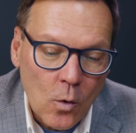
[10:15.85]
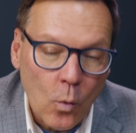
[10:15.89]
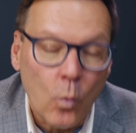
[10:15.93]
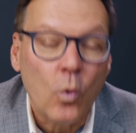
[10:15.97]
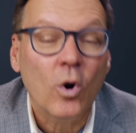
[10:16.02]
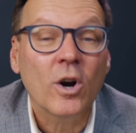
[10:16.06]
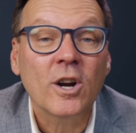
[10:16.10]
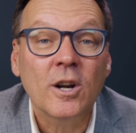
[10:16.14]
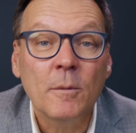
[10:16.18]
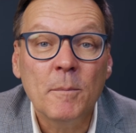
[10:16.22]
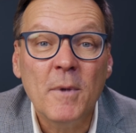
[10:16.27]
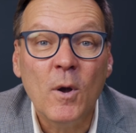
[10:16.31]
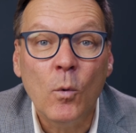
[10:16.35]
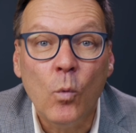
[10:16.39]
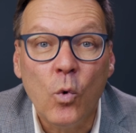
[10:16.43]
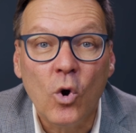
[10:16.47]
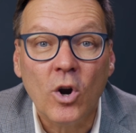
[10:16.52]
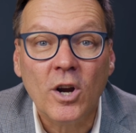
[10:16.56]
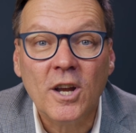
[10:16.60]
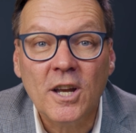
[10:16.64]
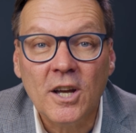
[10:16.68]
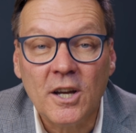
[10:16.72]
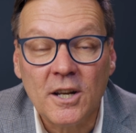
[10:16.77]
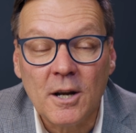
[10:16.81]
We're going to be
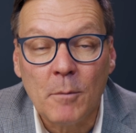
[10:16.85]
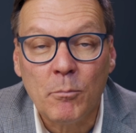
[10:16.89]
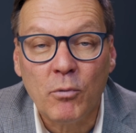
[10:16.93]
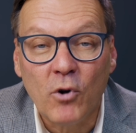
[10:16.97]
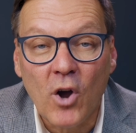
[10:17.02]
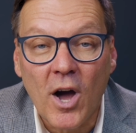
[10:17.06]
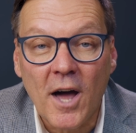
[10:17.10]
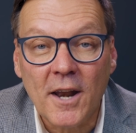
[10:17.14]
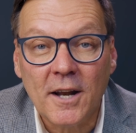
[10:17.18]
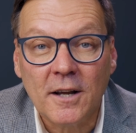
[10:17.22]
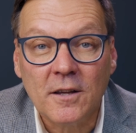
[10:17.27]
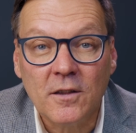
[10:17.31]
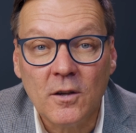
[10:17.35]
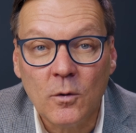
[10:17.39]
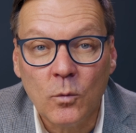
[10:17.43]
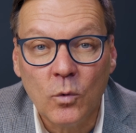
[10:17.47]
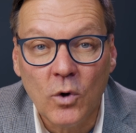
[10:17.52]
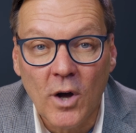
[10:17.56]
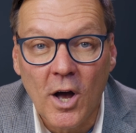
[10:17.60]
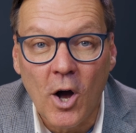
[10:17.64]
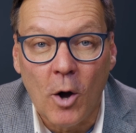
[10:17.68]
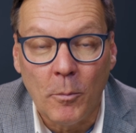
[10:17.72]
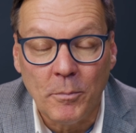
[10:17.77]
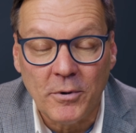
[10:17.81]
working on a product that
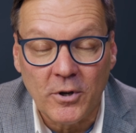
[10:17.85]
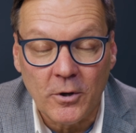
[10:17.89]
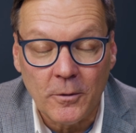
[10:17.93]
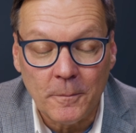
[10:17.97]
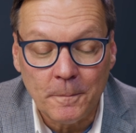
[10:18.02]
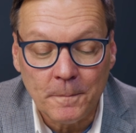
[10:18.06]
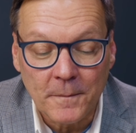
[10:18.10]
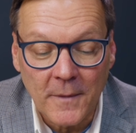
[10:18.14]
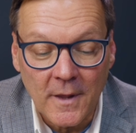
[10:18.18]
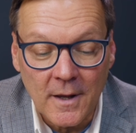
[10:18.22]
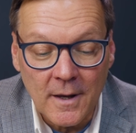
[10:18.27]
will help you.